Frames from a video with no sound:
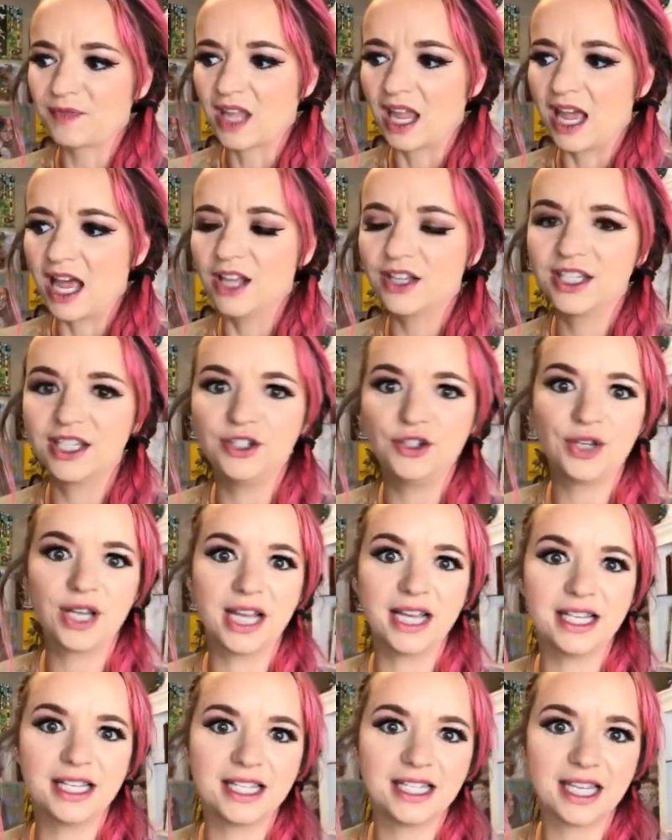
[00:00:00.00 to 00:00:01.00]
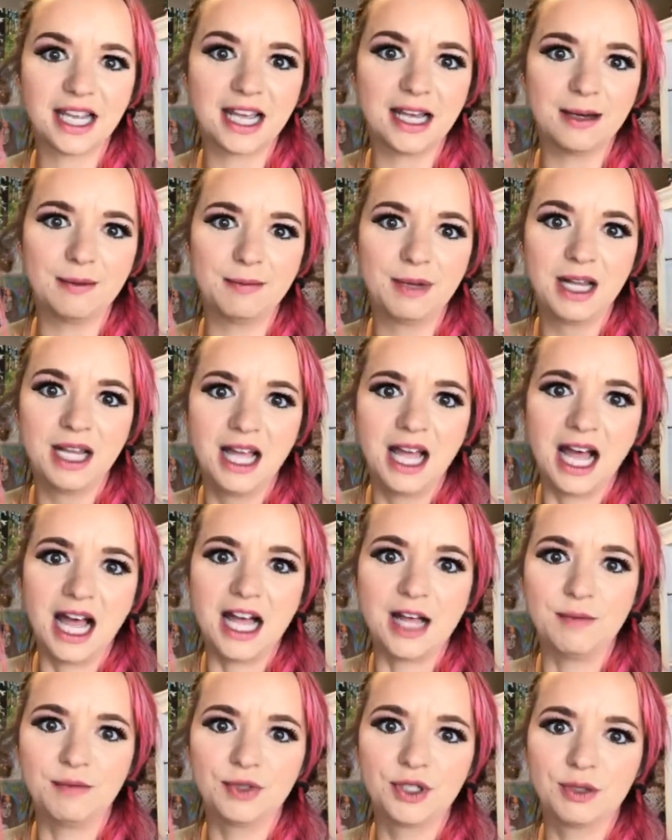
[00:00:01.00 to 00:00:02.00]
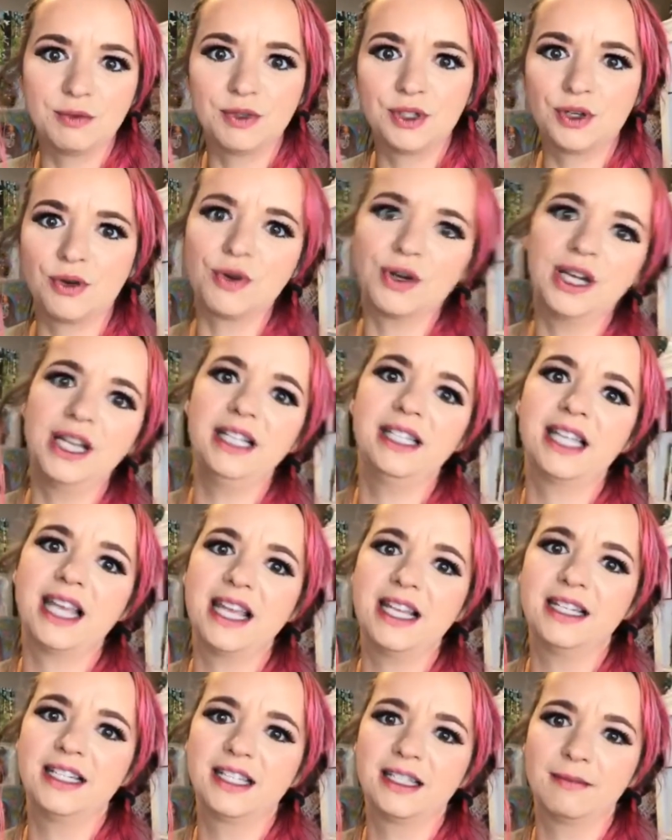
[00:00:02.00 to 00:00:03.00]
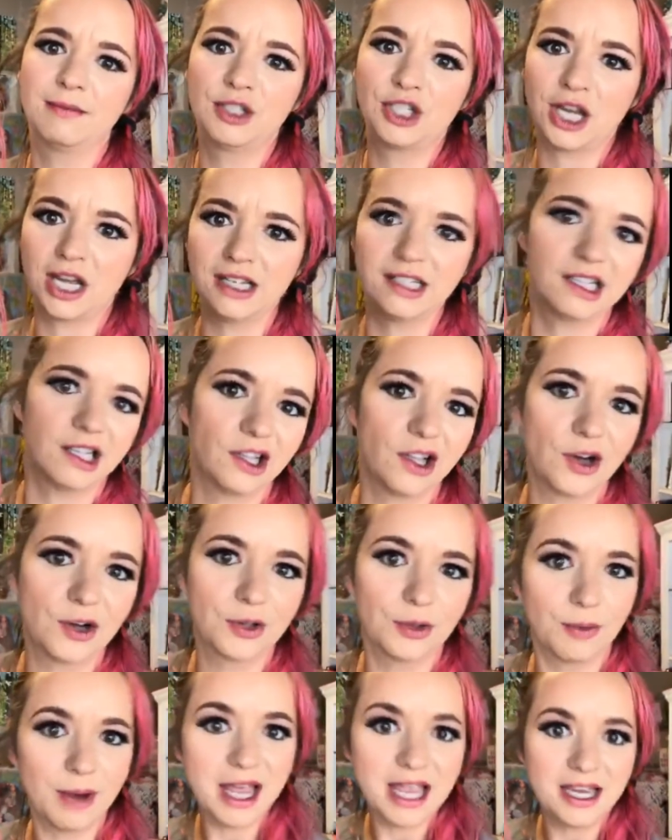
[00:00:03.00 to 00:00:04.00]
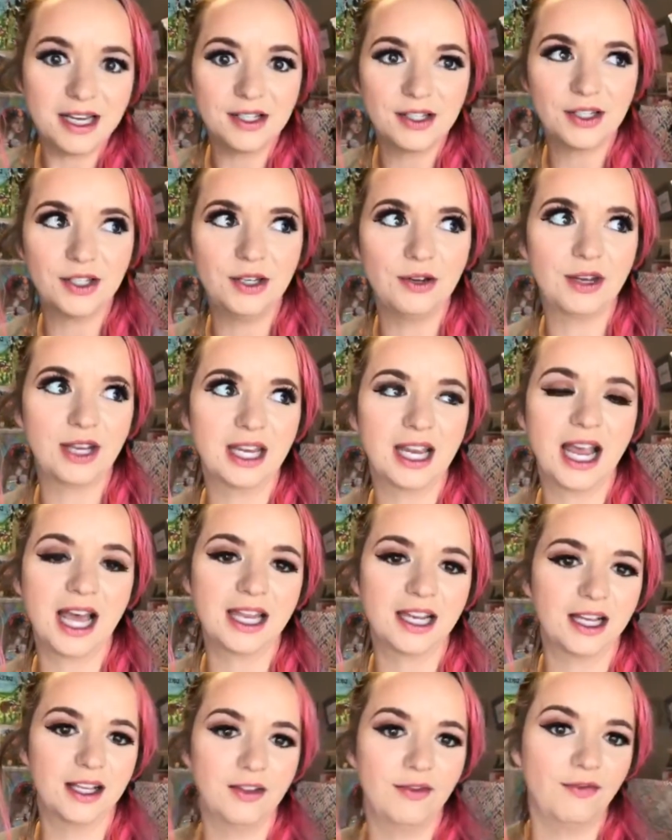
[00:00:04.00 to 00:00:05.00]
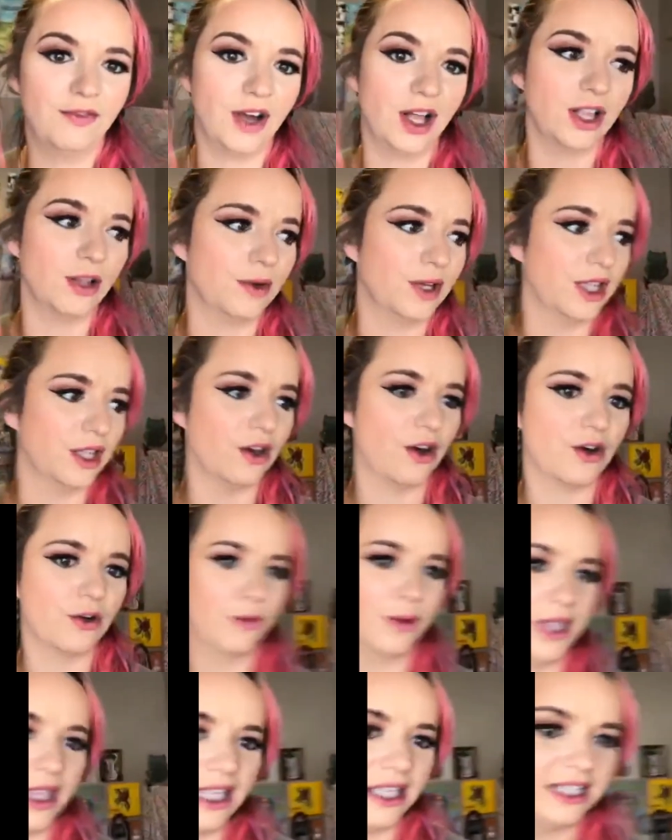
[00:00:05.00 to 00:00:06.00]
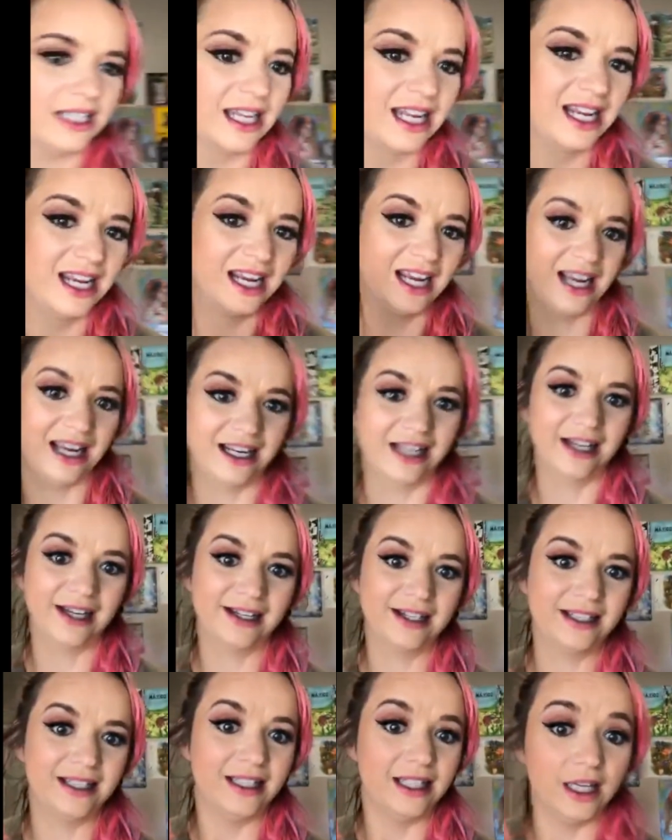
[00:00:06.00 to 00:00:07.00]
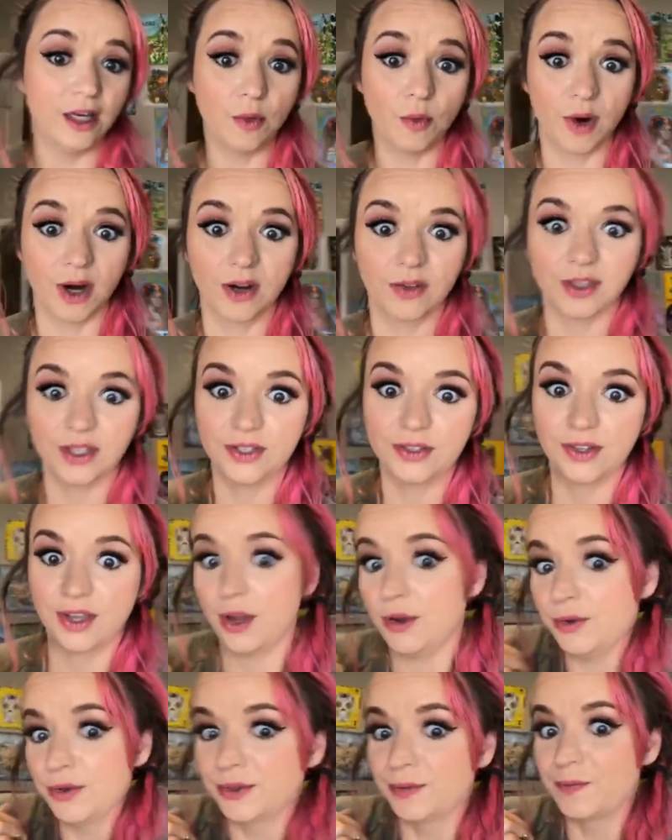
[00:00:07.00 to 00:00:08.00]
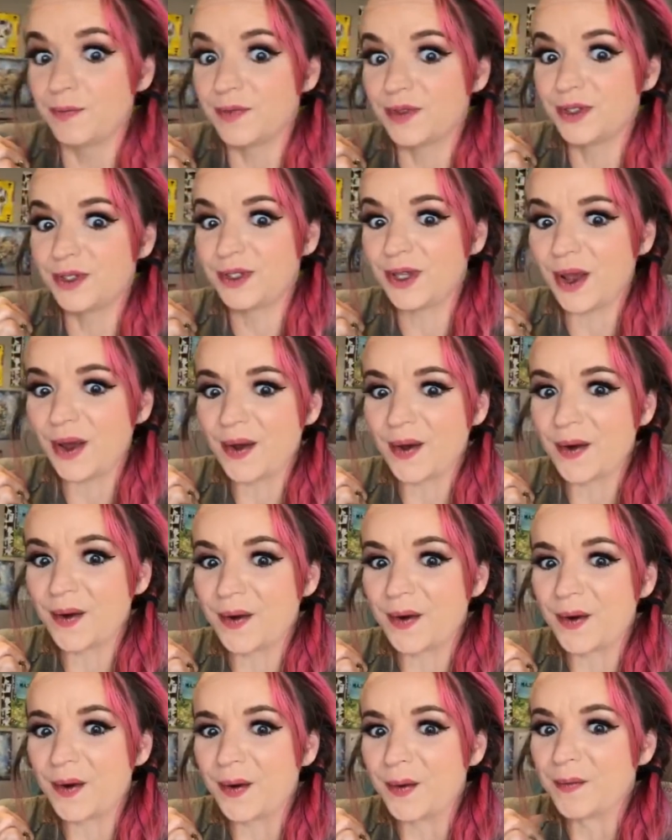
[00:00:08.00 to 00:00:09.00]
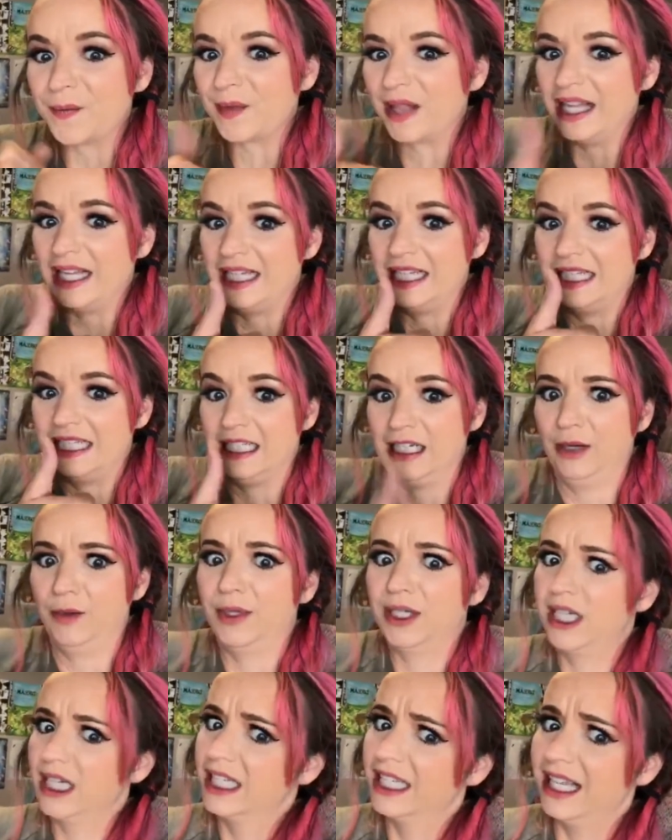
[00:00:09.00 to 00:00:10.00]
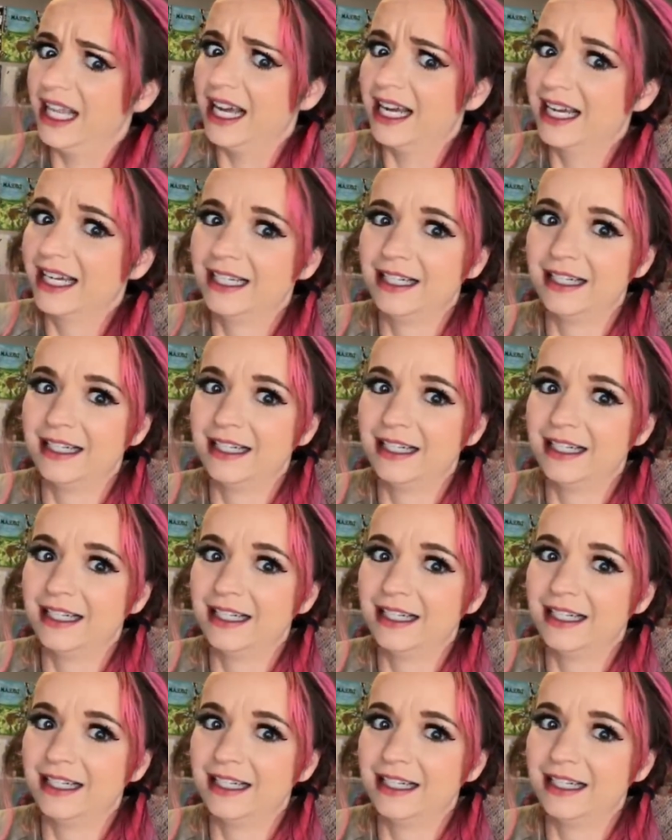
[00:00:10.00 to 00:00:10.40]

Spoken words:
I'll send you guys some stories and some shots along the way so you can kind of follow along with us and kind of see where this goes. So wish us luck.